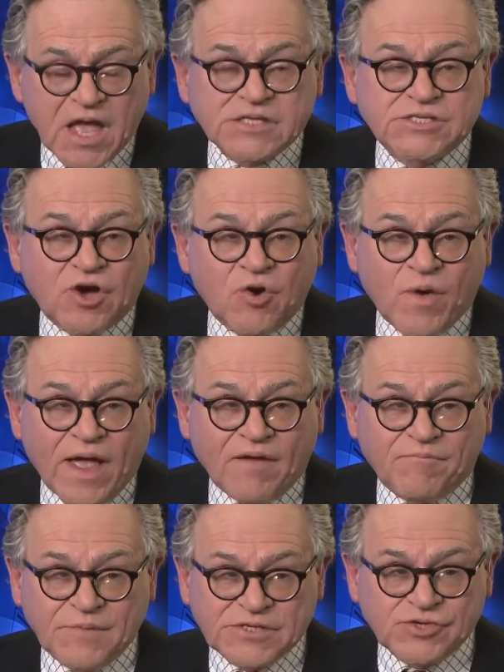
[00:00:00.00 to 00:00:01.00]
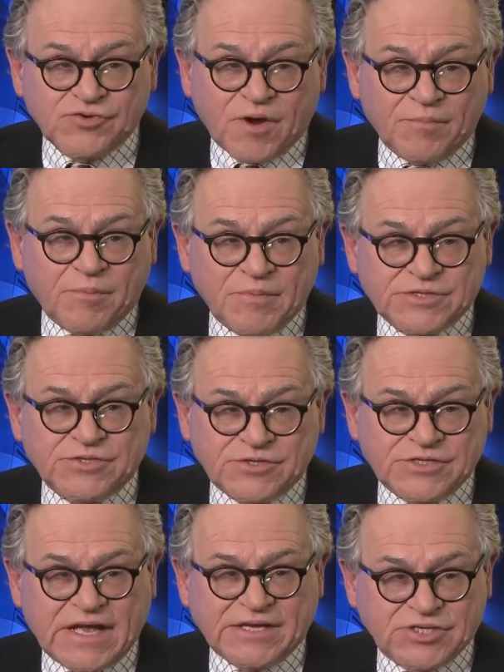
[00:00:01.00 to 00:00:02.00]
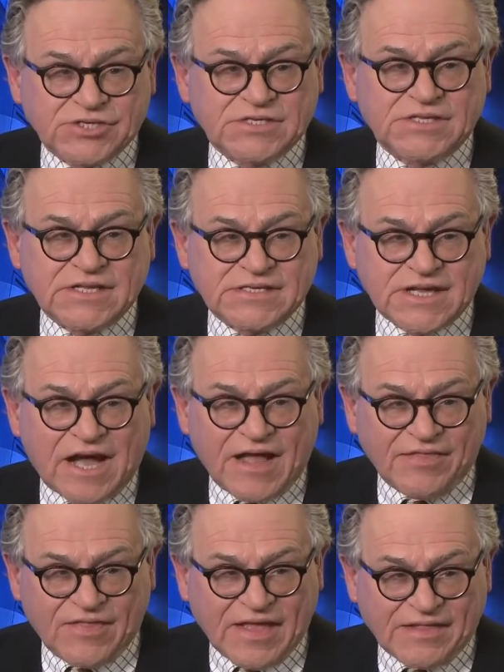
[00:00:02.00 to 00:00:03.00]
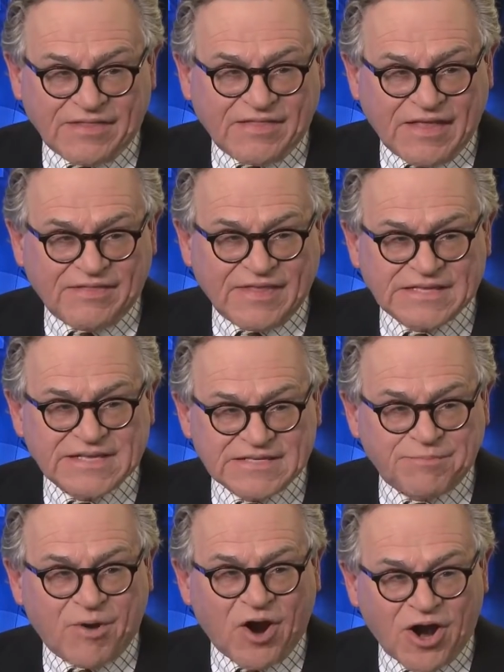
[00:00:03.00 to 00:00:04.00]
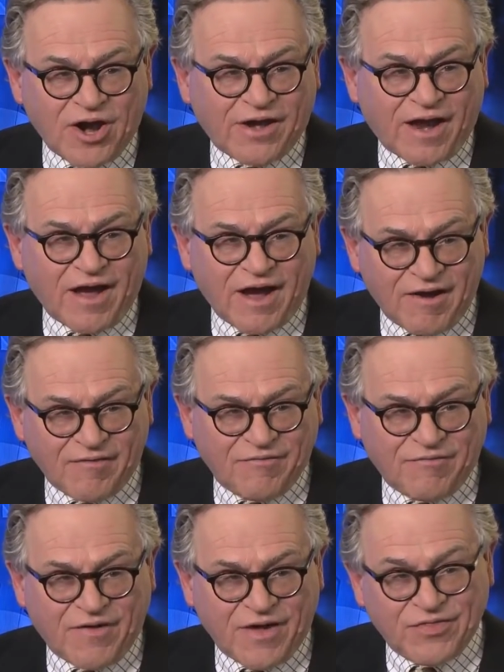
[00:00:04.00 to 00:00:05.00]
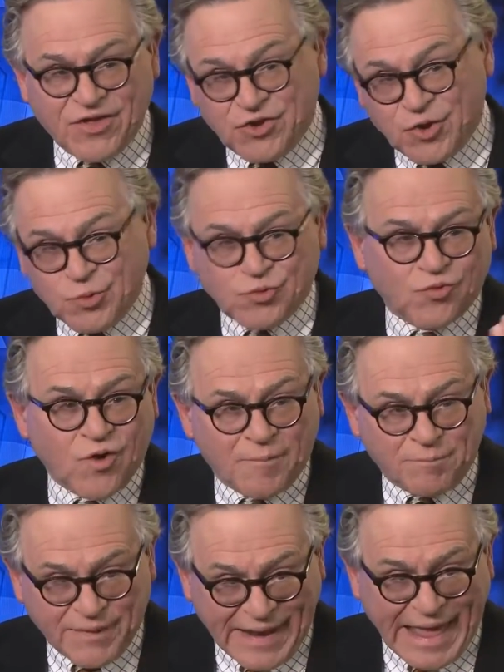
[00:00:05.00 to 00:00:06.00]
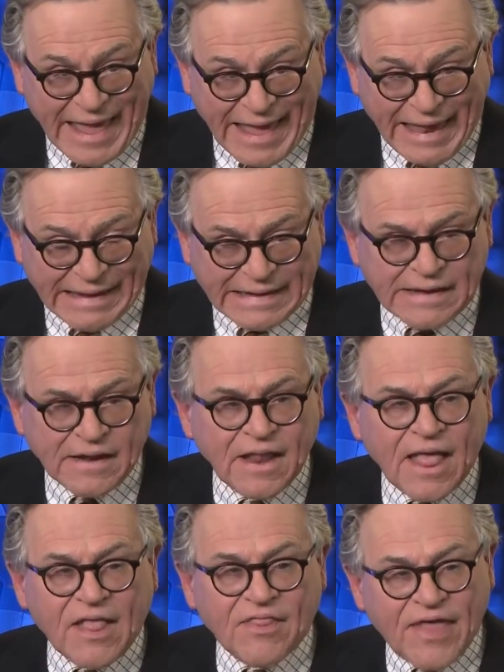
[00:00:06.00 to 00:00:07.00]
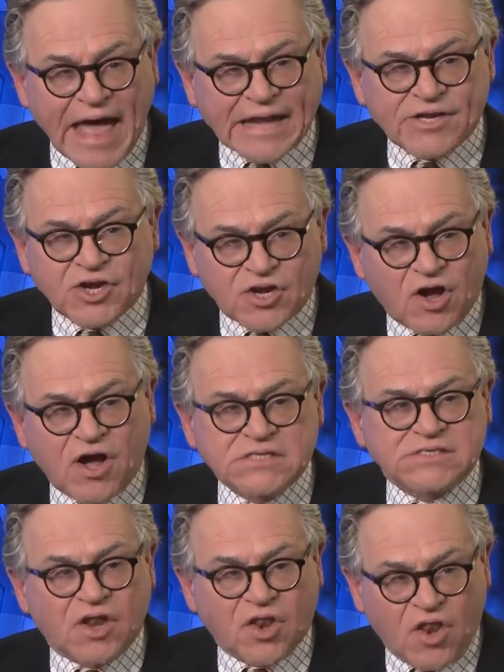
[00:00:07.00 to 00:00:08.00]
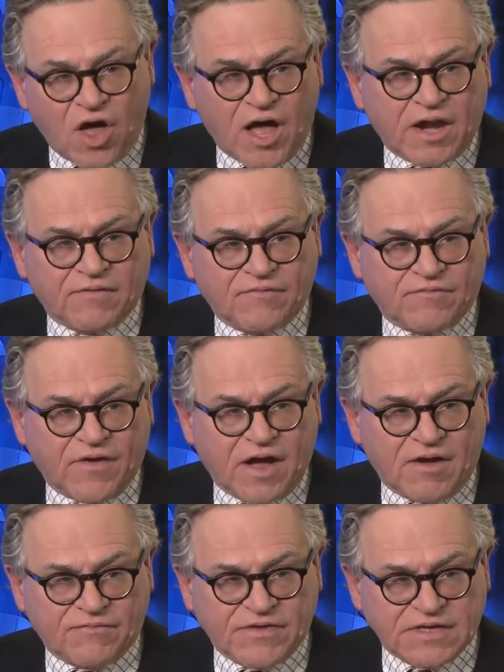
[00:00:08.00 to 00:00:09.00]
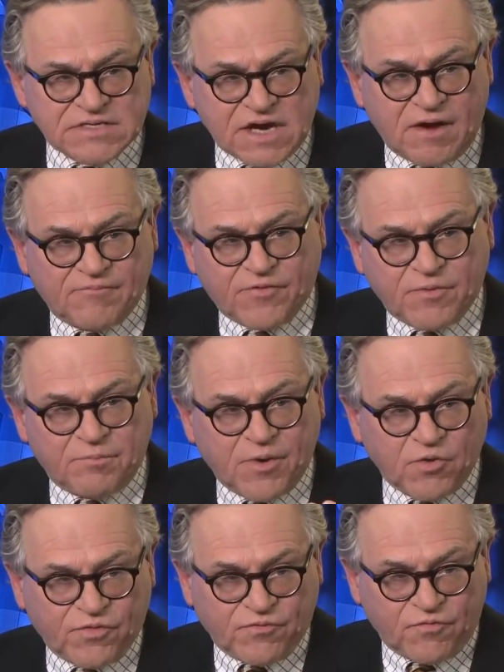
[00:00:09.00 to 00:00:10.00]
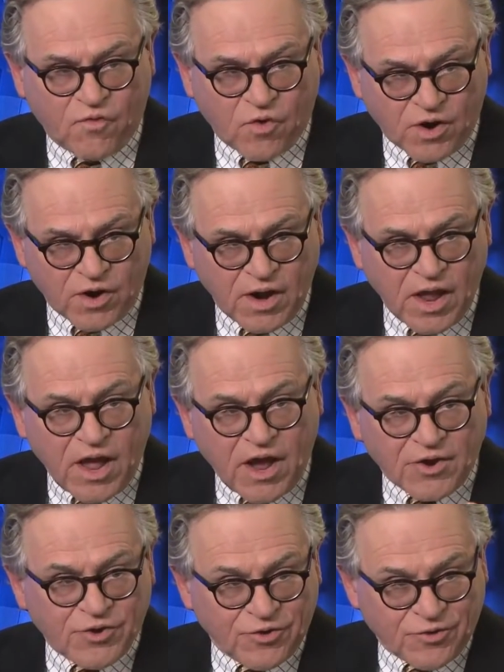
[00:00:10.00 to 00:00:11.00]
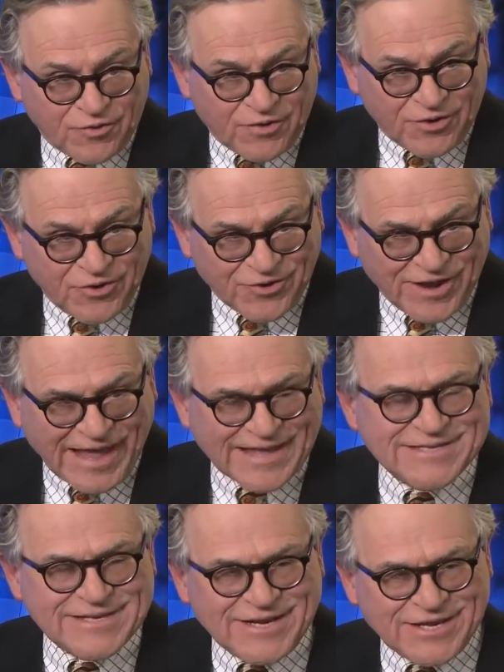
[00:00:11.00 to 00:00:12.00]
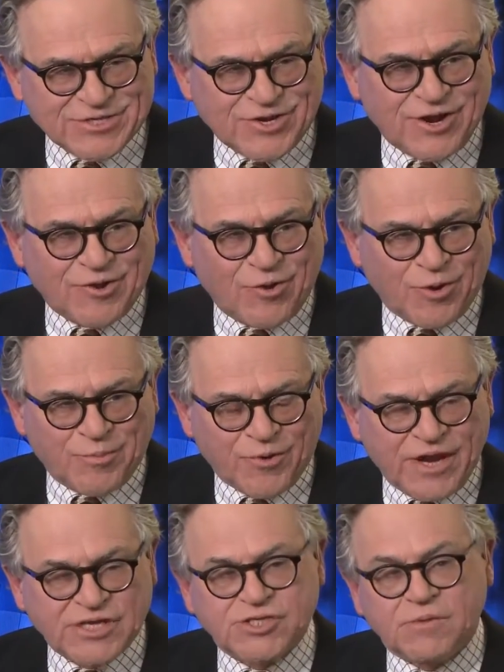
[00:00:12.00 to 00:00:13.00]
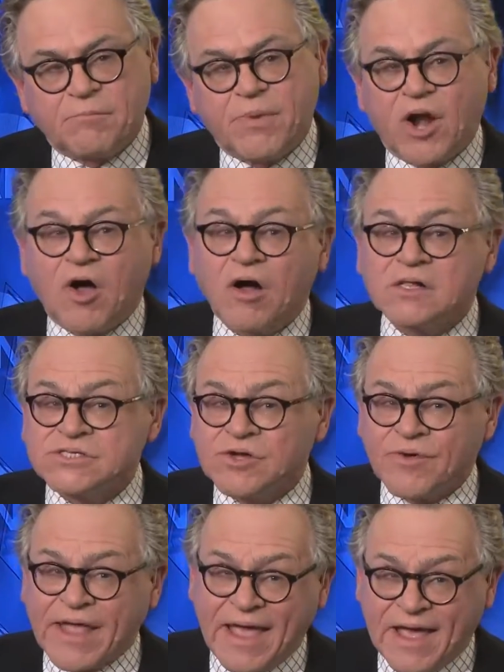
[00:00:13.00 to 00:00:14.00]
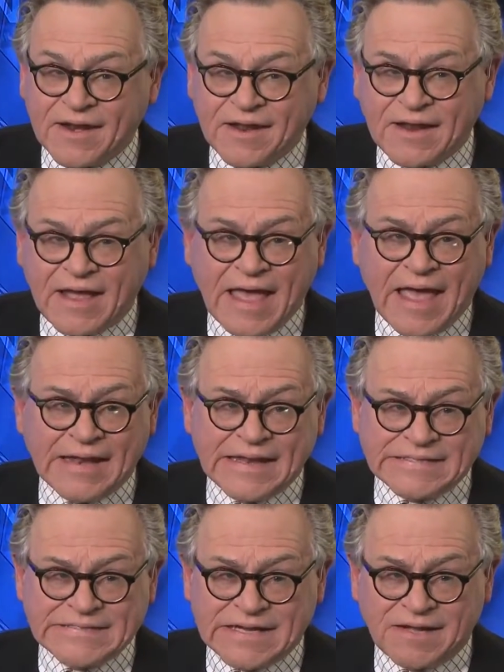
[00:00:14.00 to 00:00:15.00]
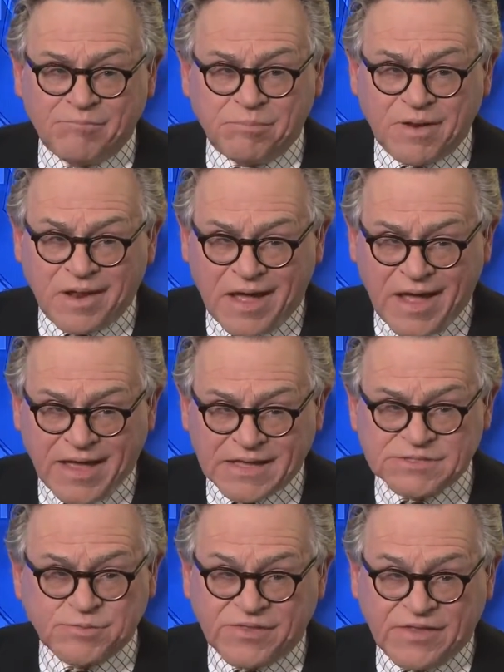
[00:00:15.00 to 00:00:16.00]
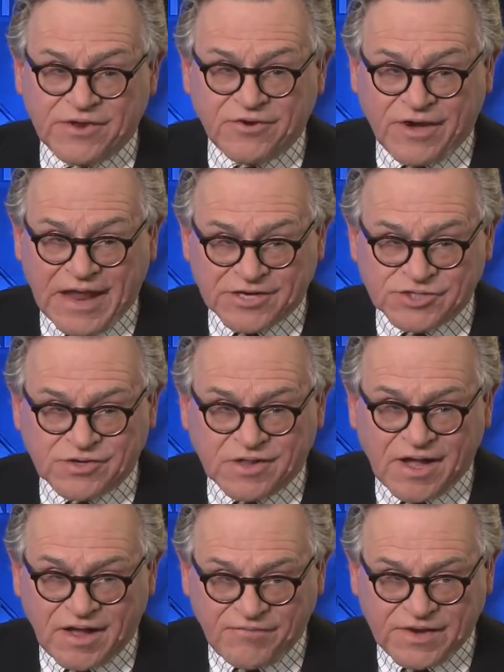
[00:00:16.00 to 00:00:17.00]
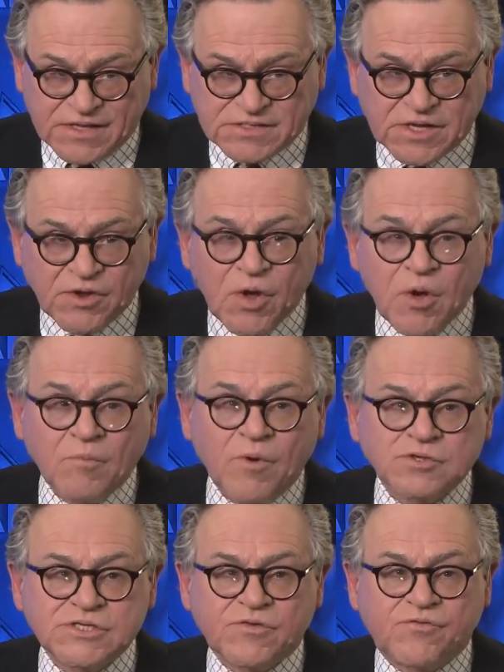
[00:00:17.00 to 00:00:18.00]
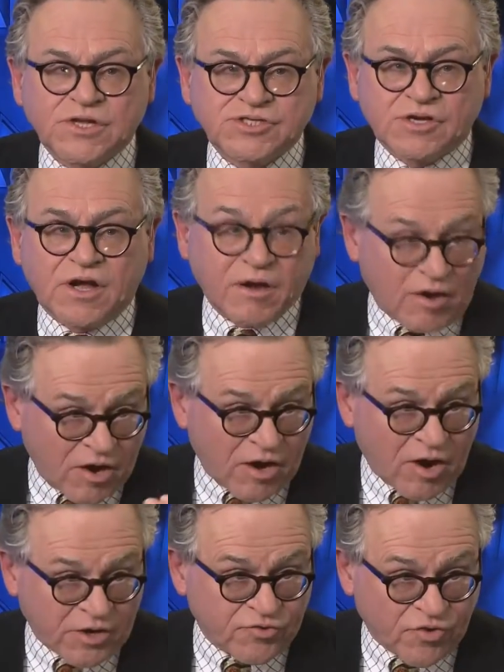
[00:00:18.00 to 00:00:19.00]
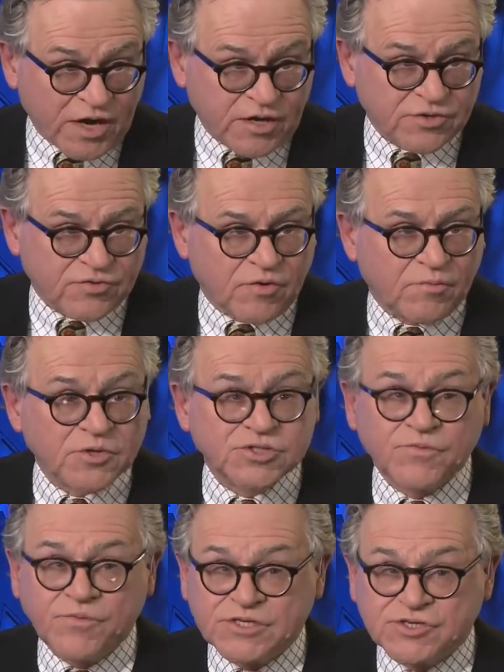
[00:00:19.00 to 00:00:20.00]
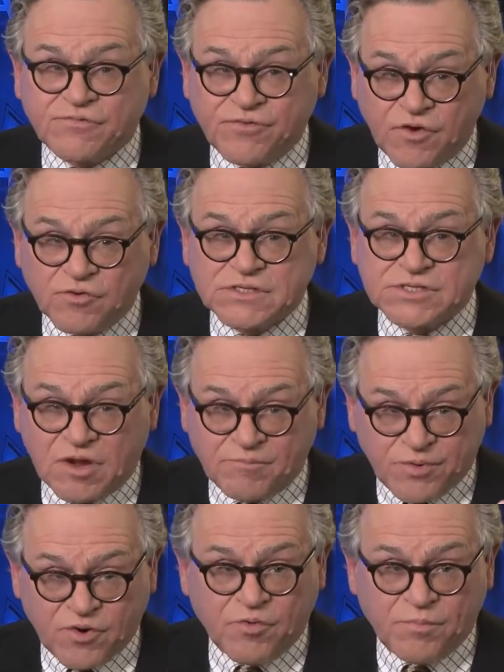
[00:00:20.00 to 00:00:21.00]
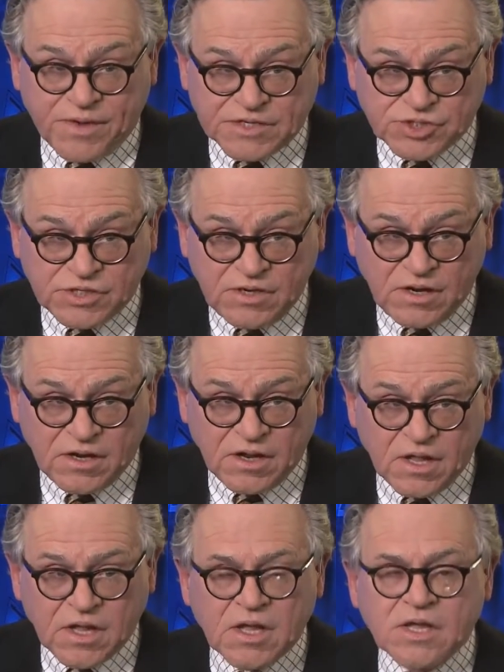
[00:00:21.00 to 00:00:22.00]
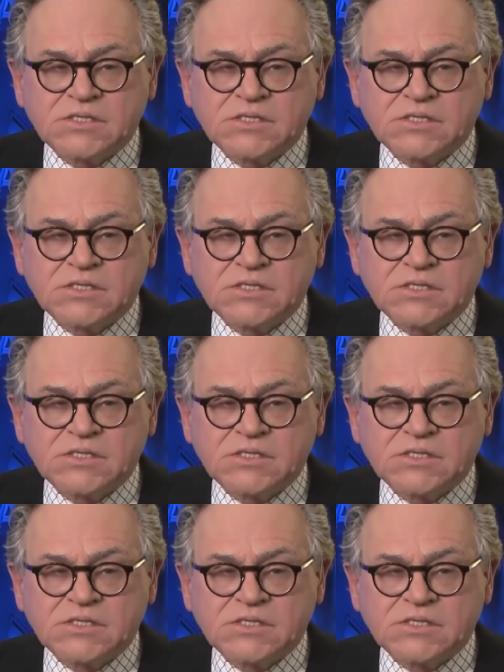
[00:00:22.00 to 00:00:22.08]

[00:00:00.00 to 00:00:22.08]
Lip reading: So if Mr. Trump and Mr. Sessions decide that this is part of the new Trump land, that could cause a lot of discomfort, both for your guest and his corporation, but also Canada and its compliance with international covenants, most of which are on drug control, most of which are focused on prohibition. Mm-hmm.